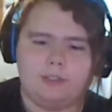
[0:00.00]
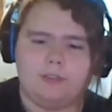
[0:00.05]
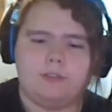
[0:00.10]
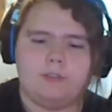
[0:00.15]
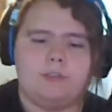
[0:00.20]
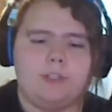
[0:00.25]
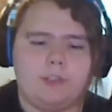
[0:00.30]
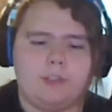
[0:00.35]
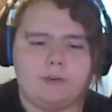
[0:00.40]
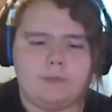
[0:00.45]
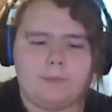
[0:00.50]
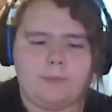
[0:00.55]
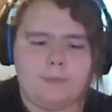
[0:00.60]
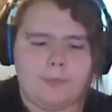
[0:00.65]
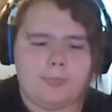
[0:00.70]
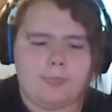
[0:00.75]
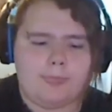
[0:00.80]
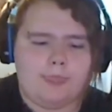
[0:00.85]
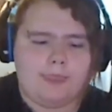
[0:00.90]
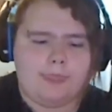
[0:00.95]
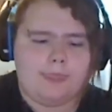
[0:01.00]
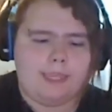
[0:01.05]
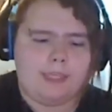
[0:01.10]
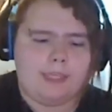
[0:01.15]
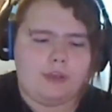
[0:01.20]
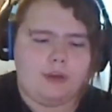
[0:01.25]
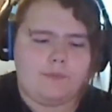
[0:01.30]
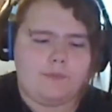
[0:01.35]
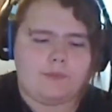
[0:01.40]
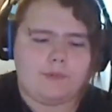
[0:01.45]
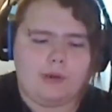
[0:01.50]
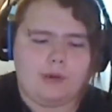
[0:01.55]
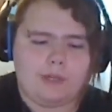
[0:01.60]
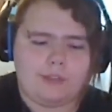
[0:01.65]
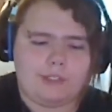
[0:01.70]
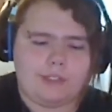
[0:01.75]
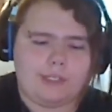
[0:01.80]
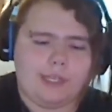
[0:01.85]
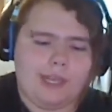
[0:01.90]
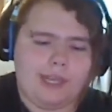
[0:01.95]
So, thank you all for watching.